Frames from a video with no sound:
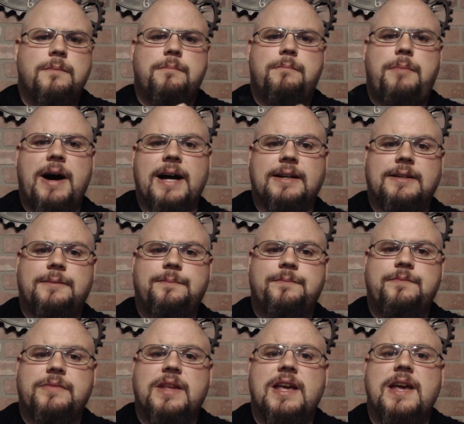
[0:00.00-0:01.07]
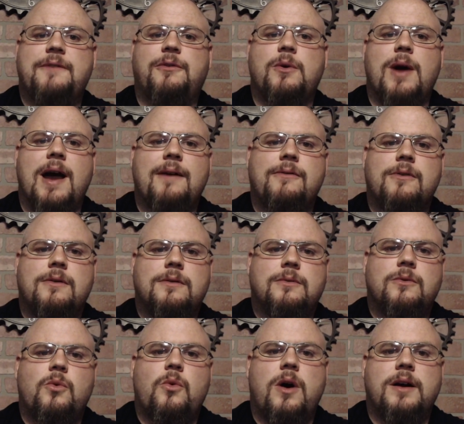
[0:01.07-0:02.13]
But if you ever
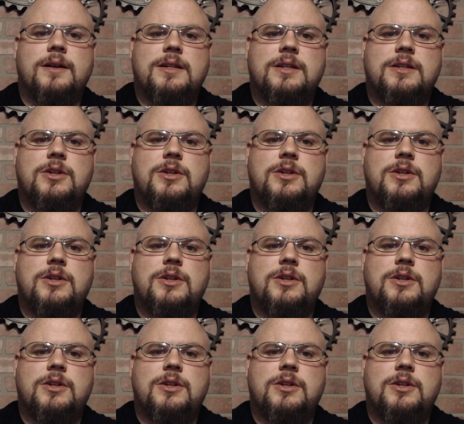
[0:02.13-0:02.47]
want